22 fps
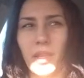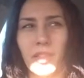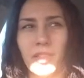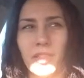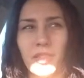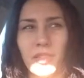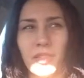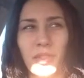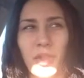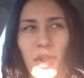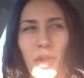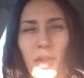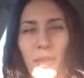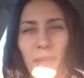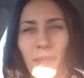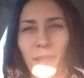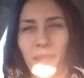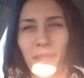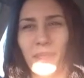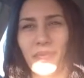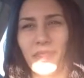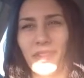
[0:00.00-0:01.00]
So,
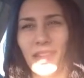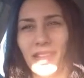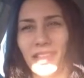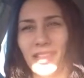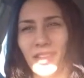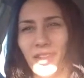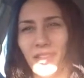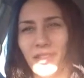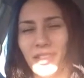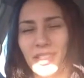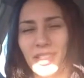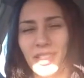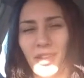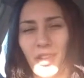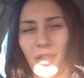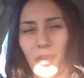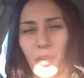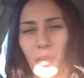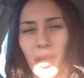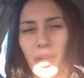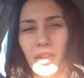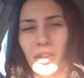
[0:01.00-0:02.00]
that's obviously
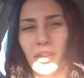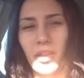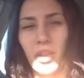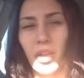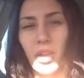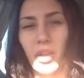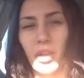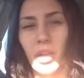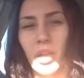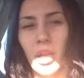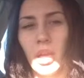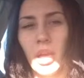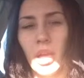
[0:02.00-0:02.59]
not the way to go.